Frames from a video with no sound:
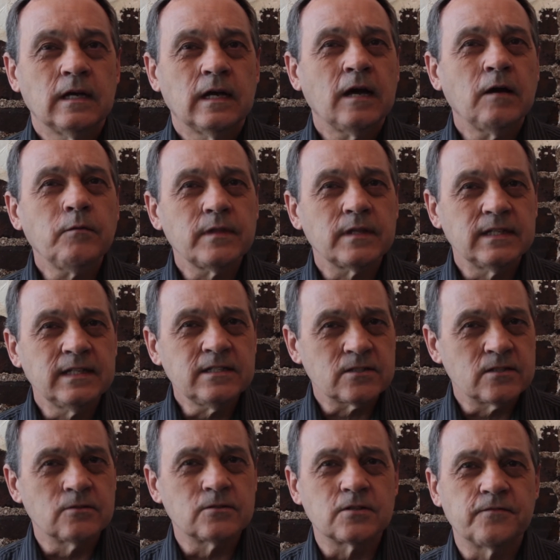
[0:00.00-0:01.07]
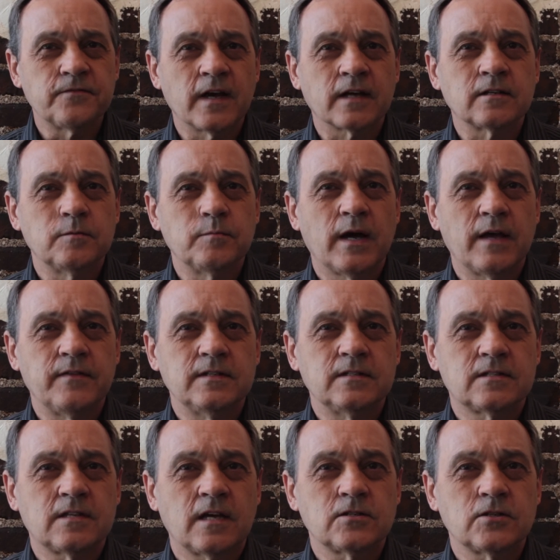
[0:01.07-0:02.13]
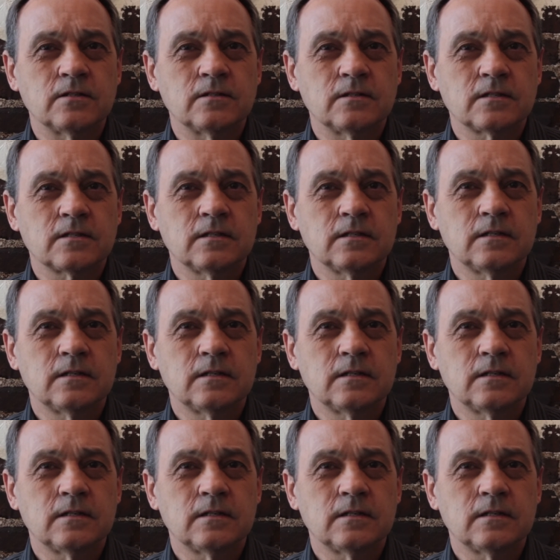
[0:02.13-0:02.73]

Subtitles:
How are the listeners affected by these sessions?